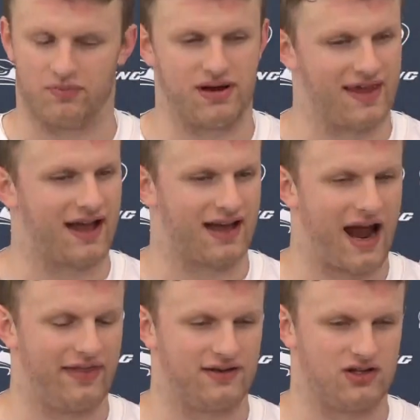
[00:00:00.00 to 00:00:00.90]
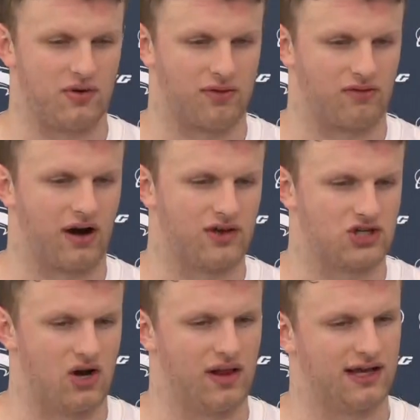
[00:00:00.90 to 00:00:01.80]
be that guy that's, you know, been running the
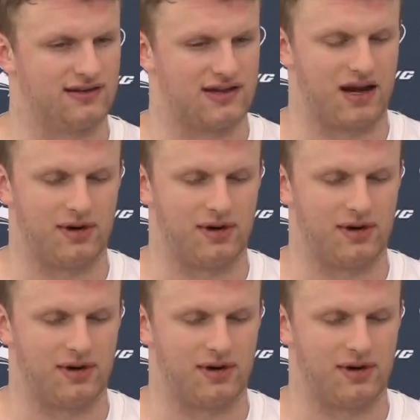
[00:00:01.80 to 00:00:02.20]
show, like you said.